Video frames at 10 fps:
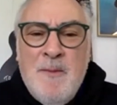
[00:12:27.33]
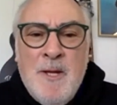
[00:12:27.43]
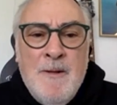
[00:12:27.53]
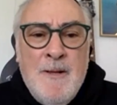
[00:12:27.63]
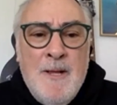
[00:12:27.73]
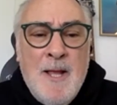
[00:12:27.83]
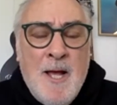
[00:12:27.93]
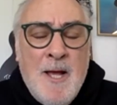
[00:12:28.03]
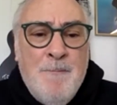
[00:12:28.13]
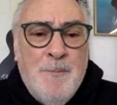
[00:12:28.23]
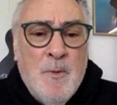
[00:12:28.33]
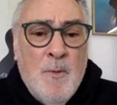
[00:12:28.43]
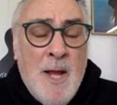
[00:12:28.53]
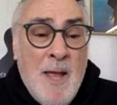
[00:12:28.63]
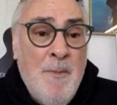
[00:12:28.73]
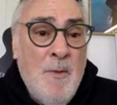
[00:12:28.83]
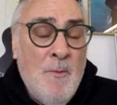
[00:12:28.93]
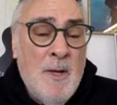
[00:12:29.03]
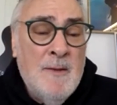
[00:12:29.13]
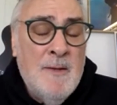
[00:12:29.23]
But what happened
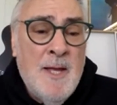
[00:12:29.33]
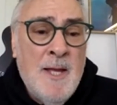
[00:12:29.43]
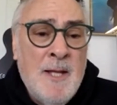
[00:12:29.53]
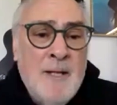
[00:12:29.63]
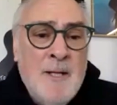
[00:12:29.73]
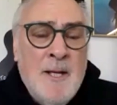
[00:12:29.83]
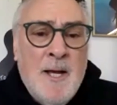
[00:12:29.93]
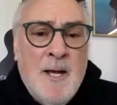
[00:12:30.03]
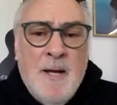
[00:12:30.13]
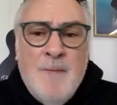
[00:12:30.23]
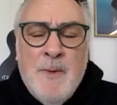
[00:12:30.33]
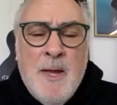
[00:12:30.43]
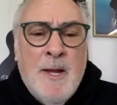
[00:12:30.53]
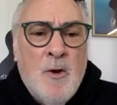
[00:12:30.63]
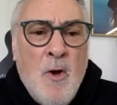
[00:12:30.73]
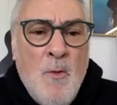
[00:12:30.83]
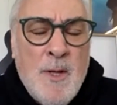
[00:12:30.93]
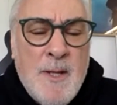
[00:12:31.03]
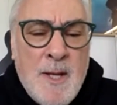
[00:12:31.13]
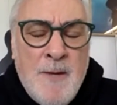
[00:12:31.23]
was that I got a call
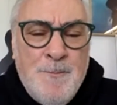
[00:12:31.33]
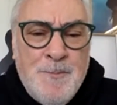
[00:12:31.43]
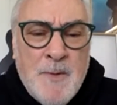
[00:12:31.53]
one day,